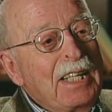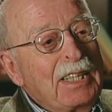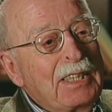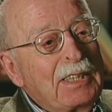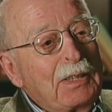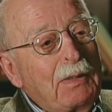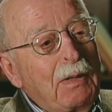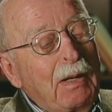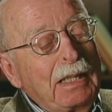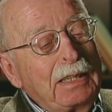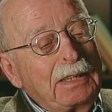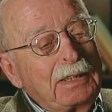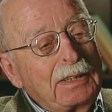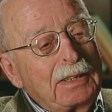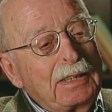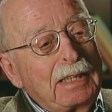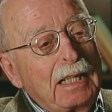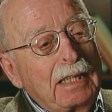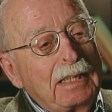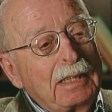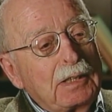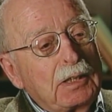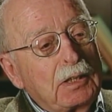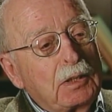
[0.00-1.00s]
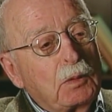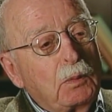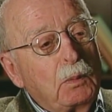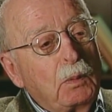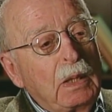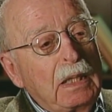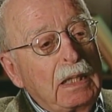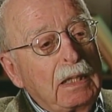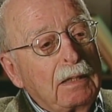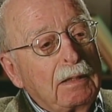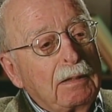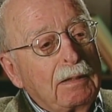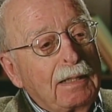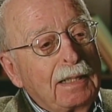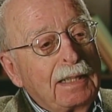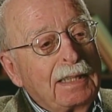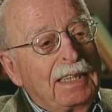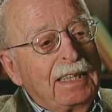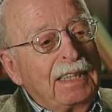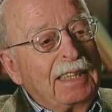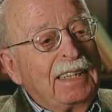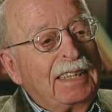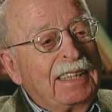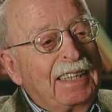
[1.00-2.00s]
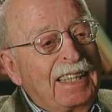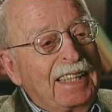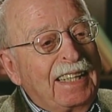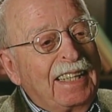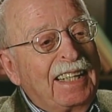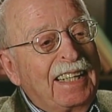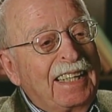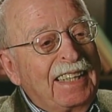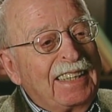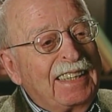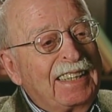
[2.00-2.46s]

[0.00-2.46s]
so I should get a square that's, on.